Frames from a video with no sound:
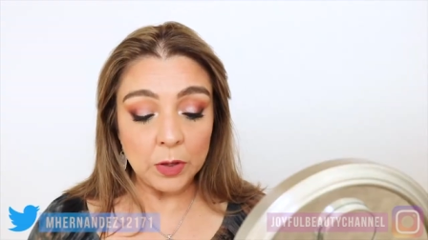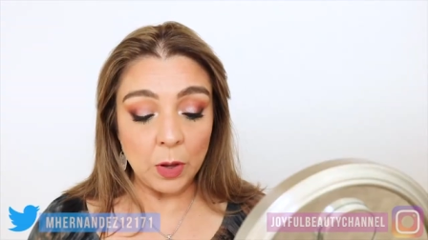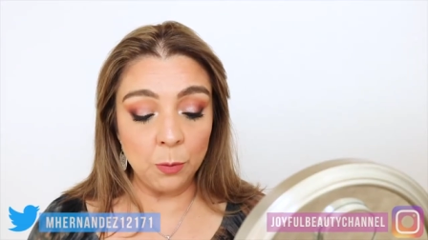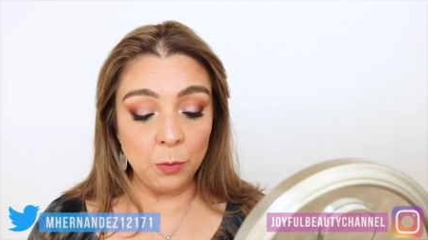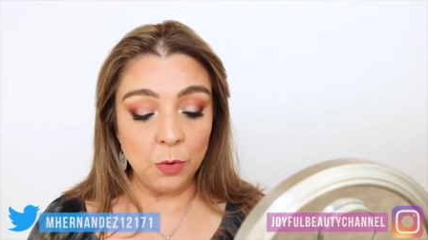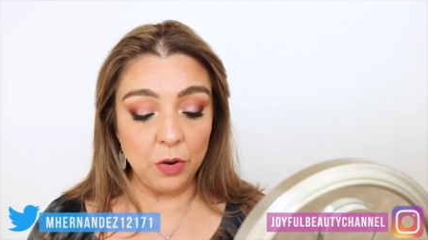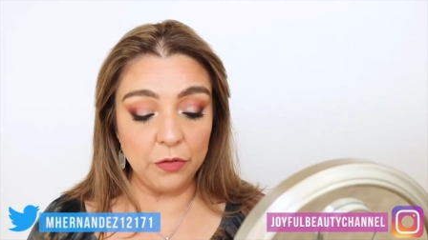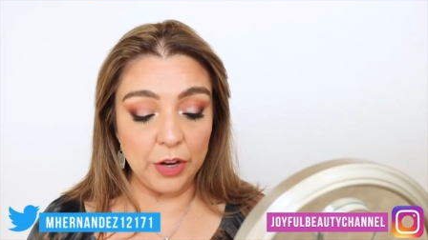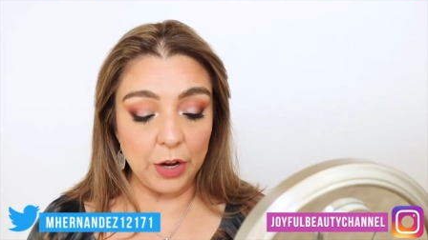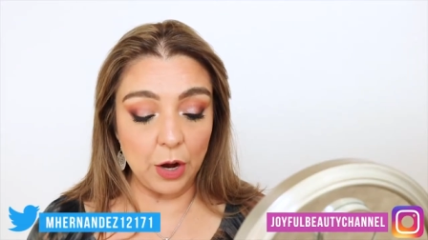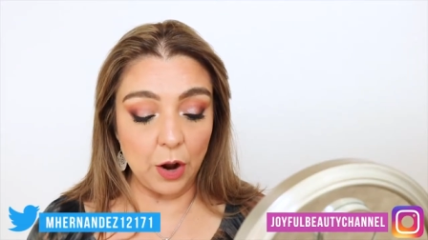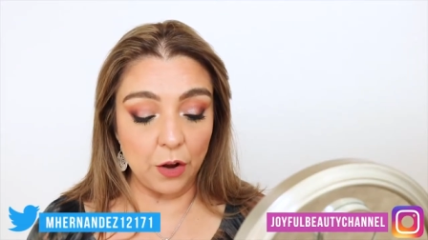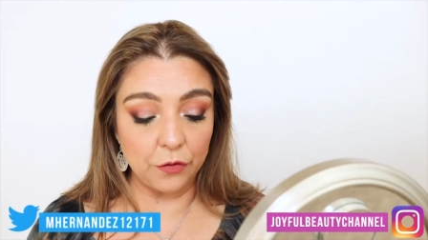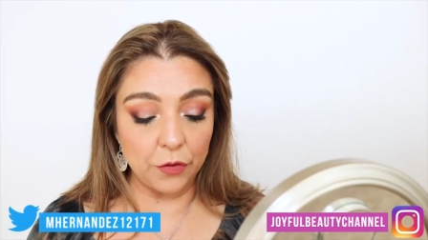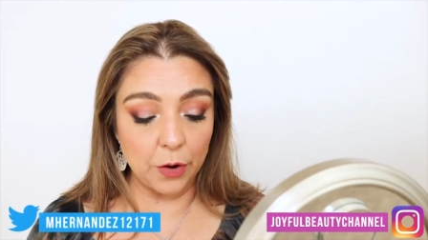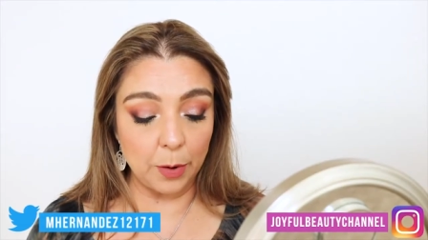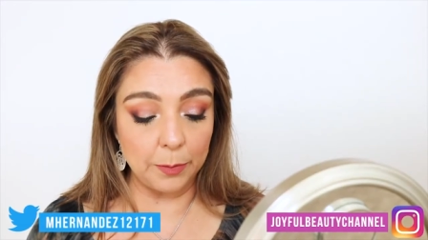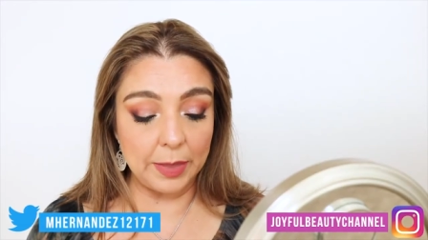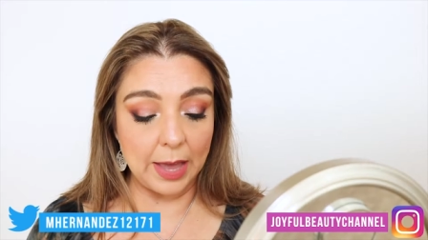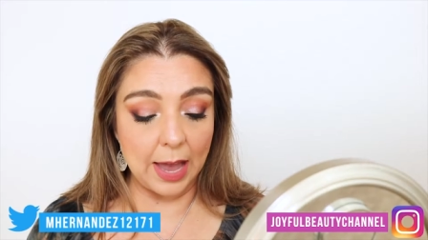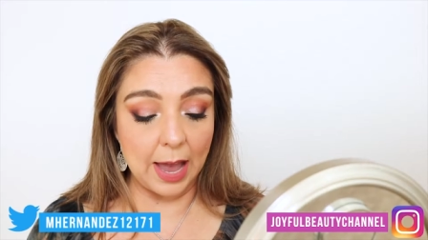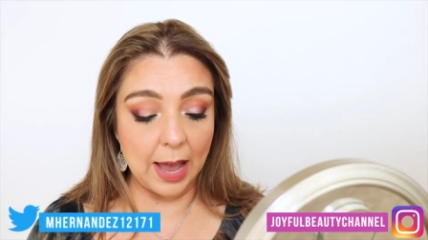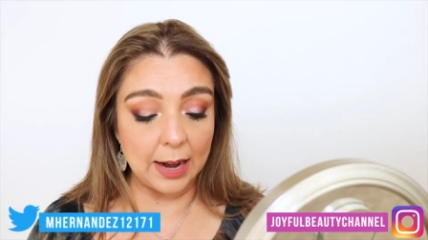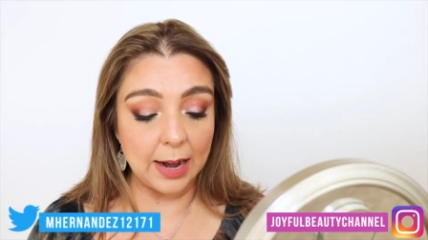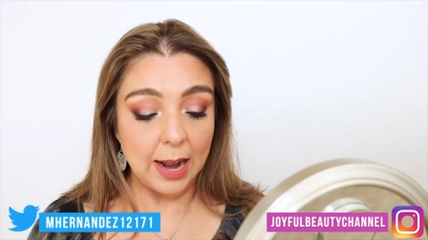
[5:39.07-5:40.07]
Moving on from
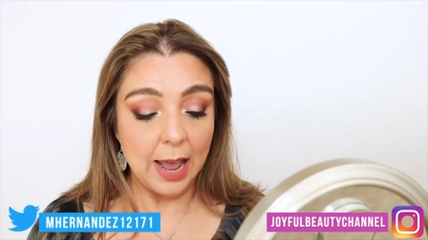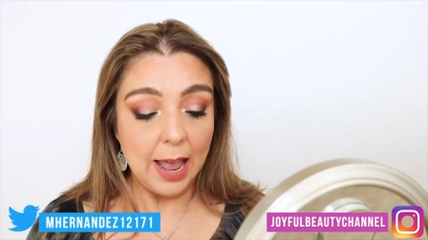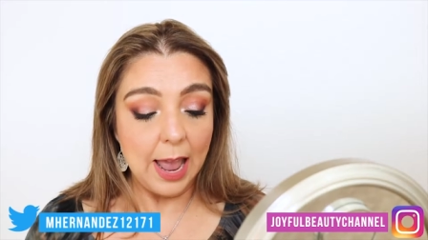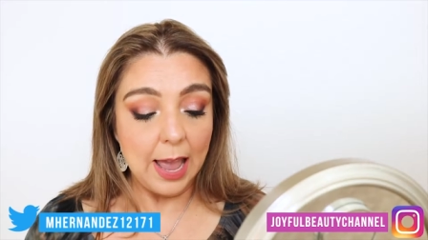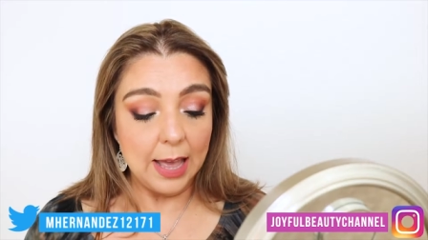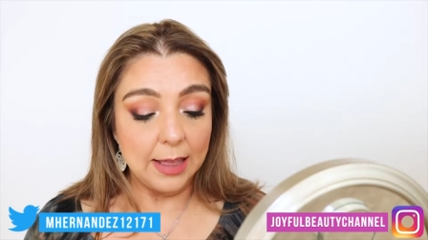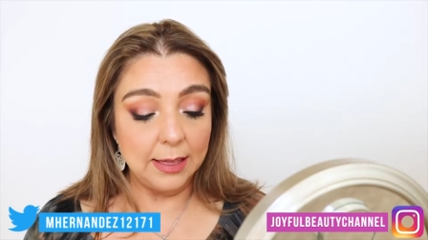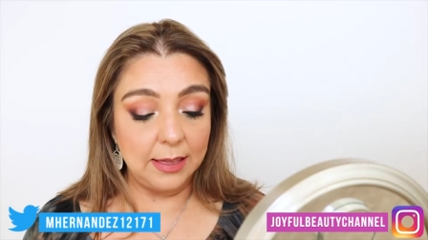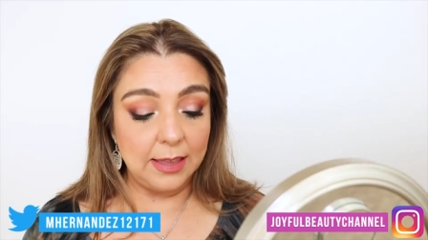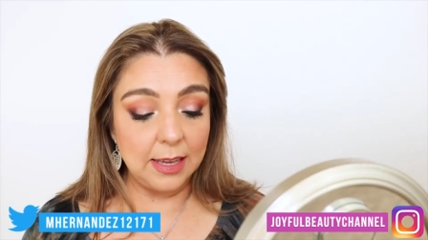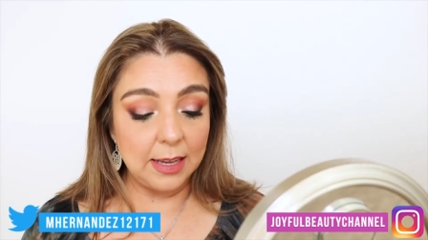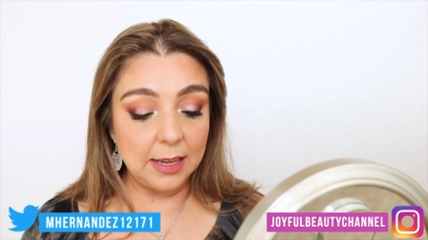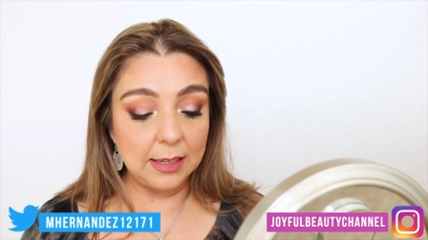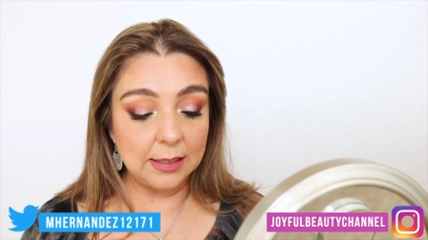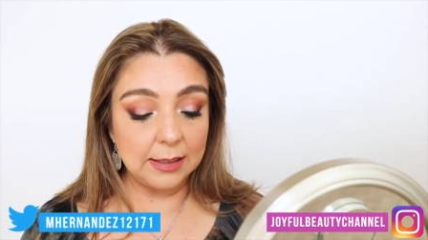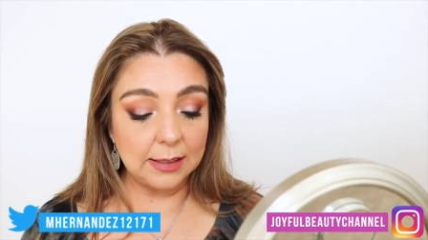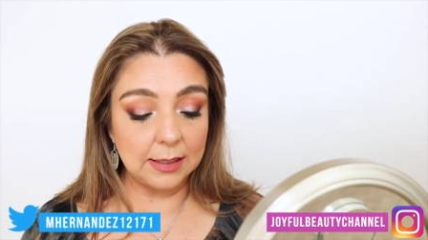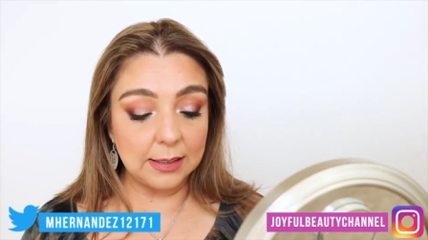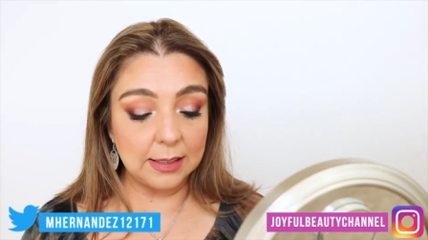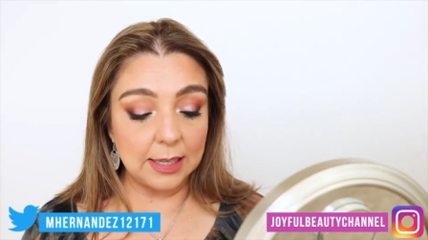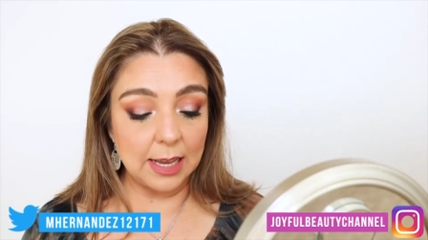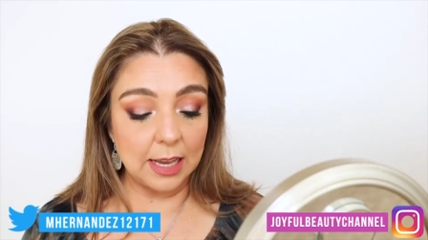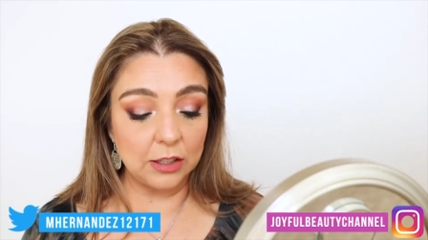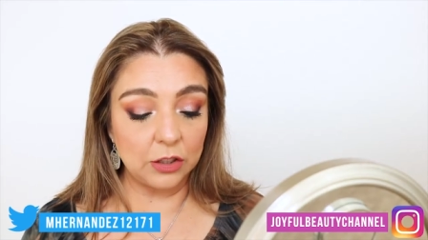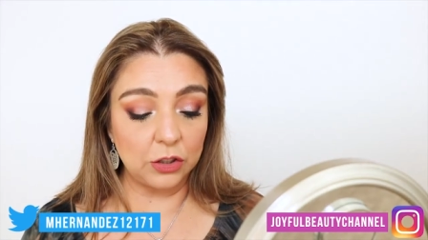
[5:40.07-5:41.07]
that, this
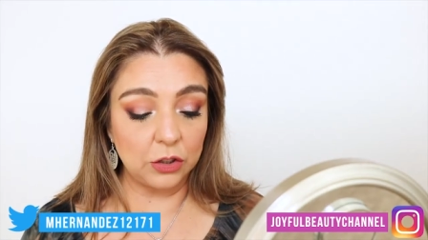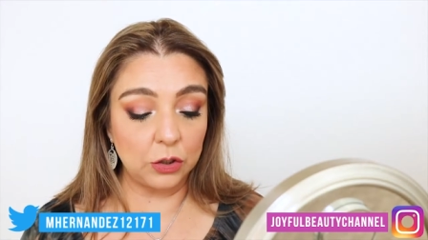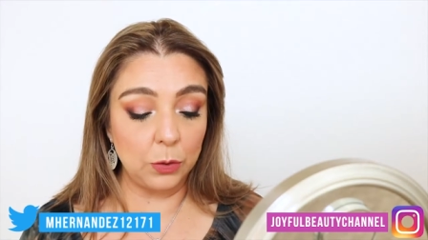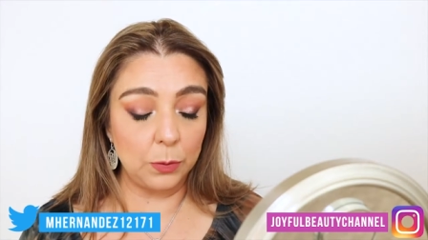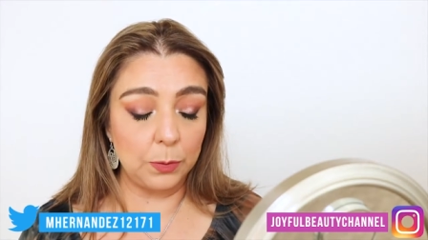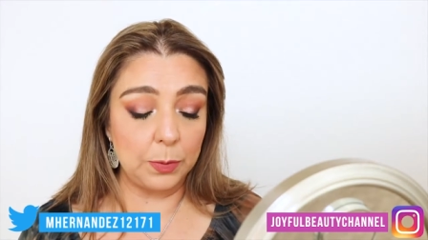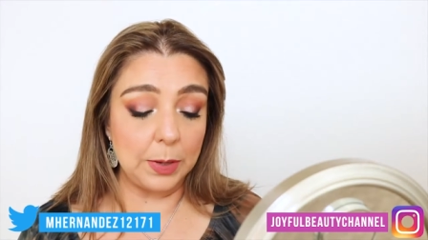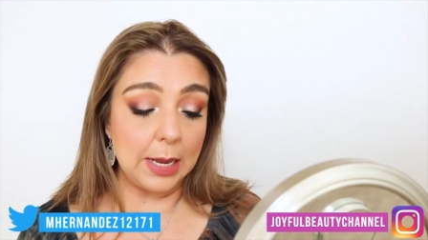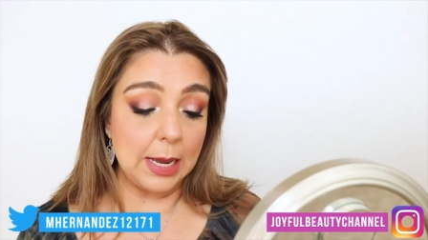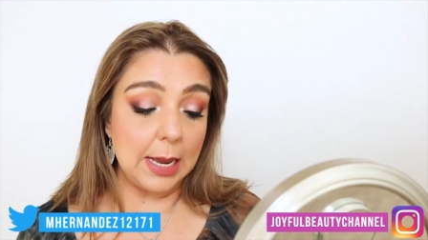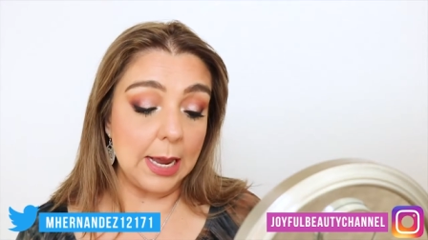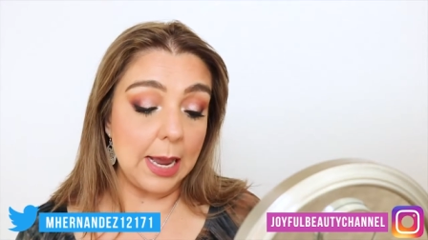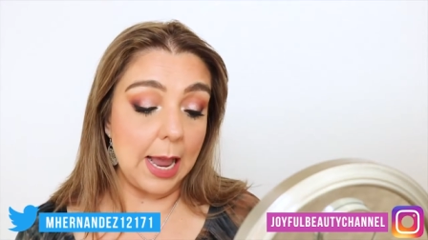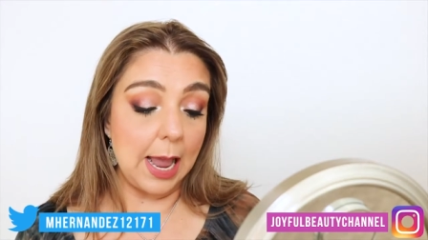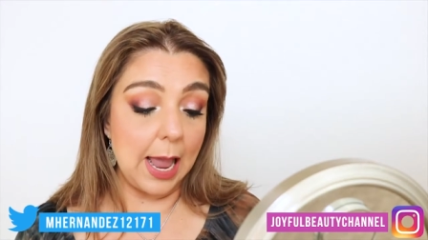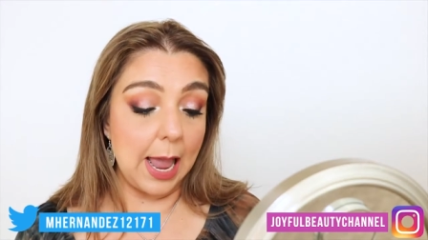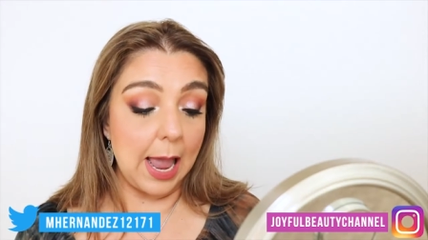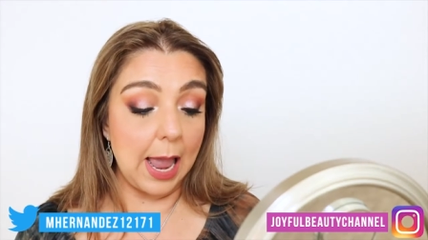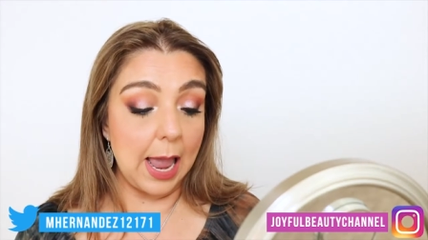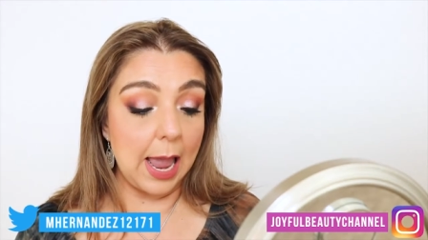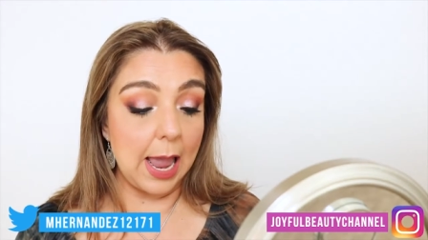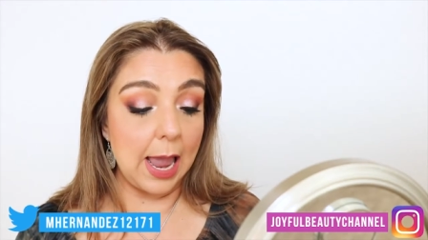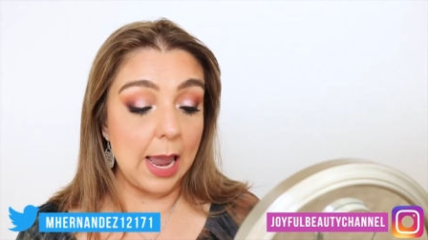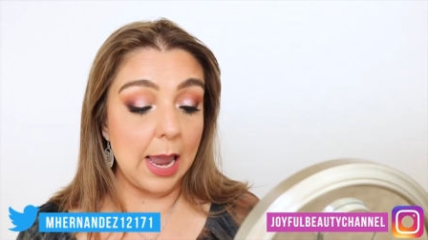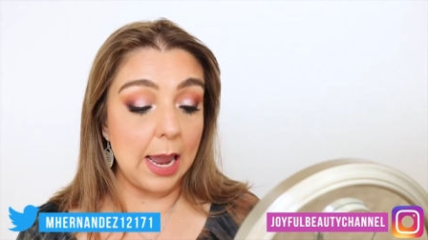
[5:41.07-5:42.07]
says to be
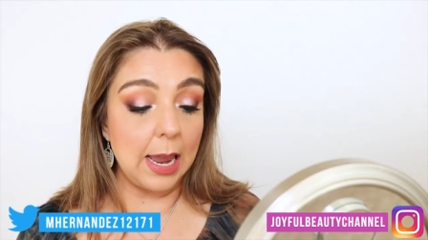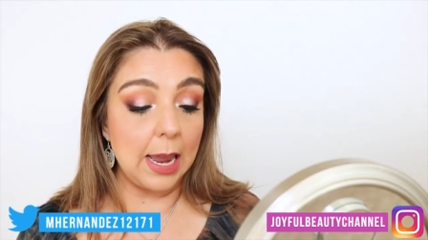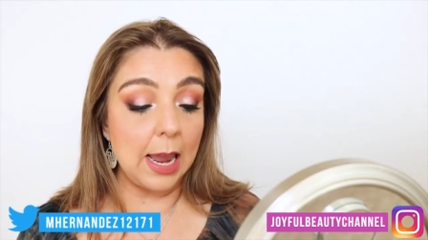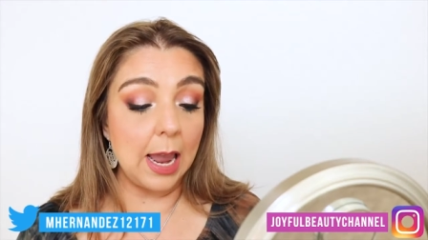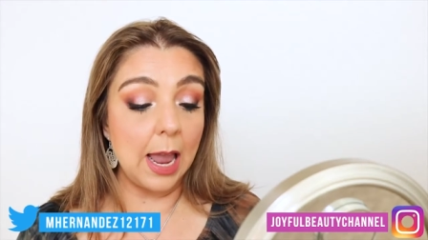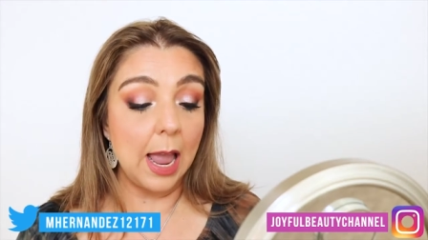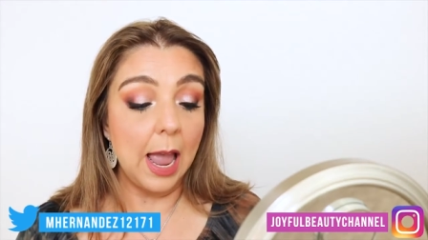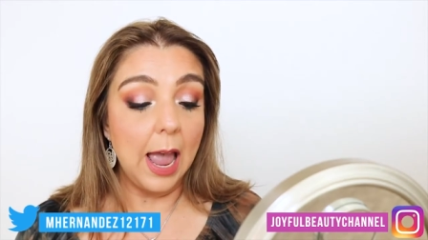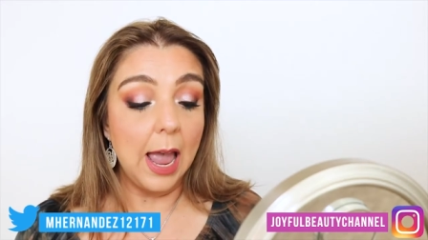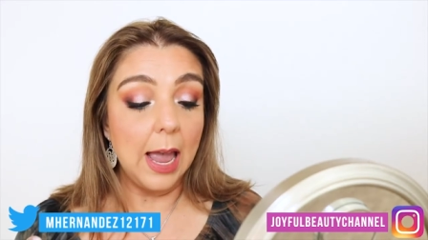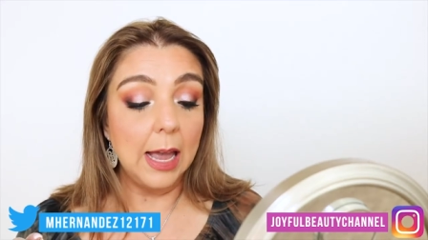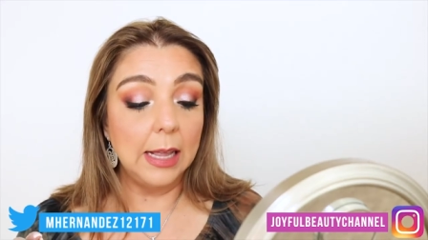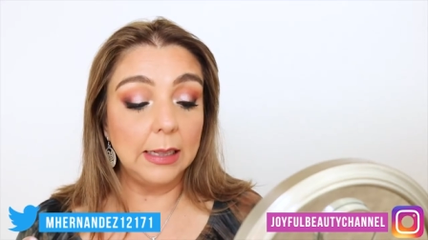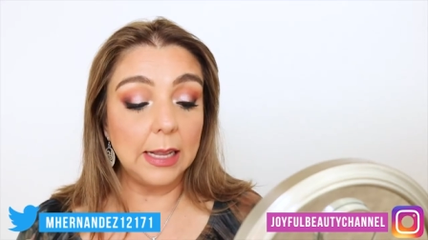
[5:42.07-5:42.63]
a